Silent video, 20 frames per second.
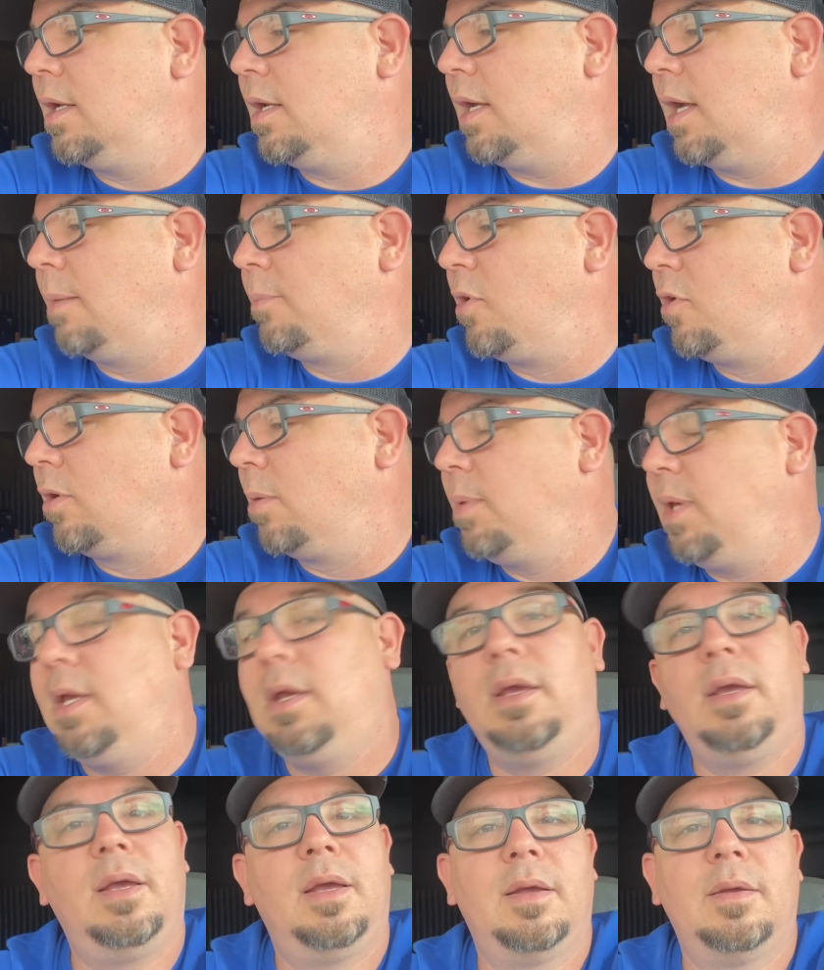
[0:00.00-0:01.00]
I'm going to
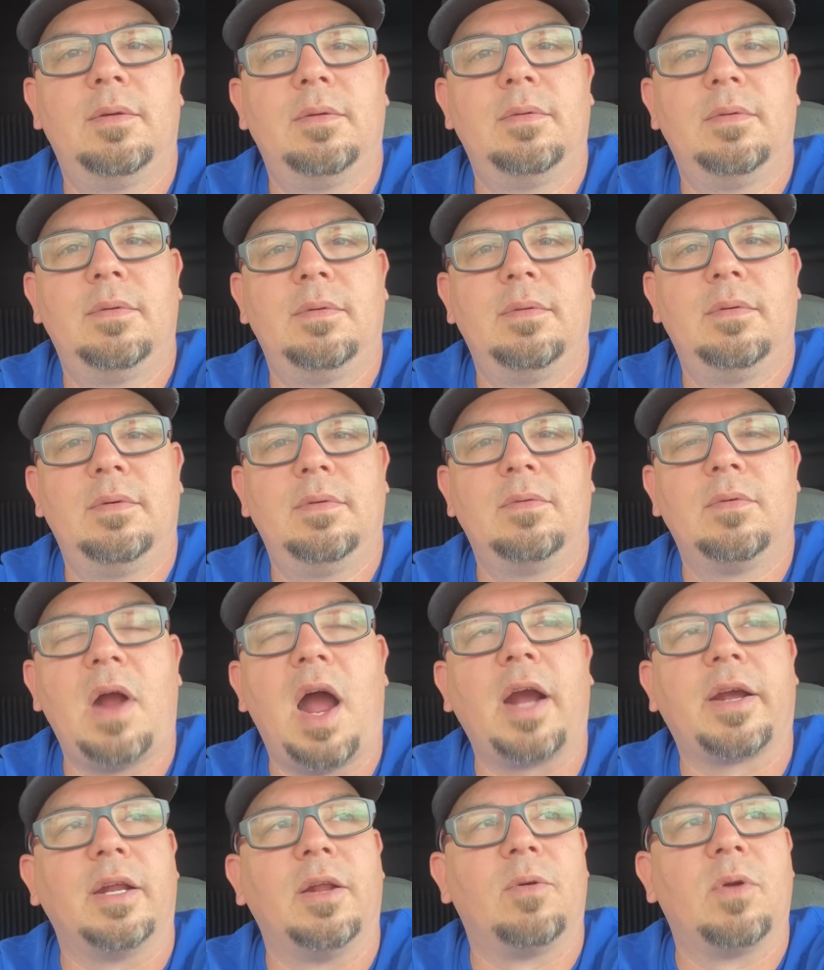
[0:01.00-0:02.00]
be
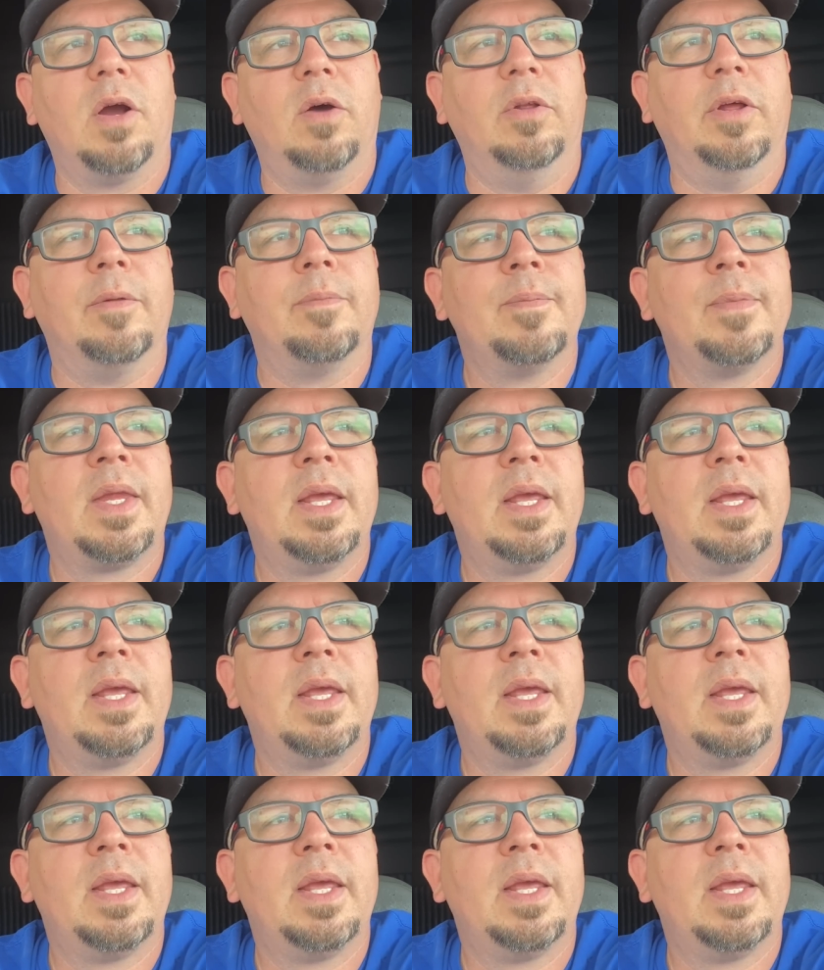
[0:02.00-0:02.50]
rocking and rolling.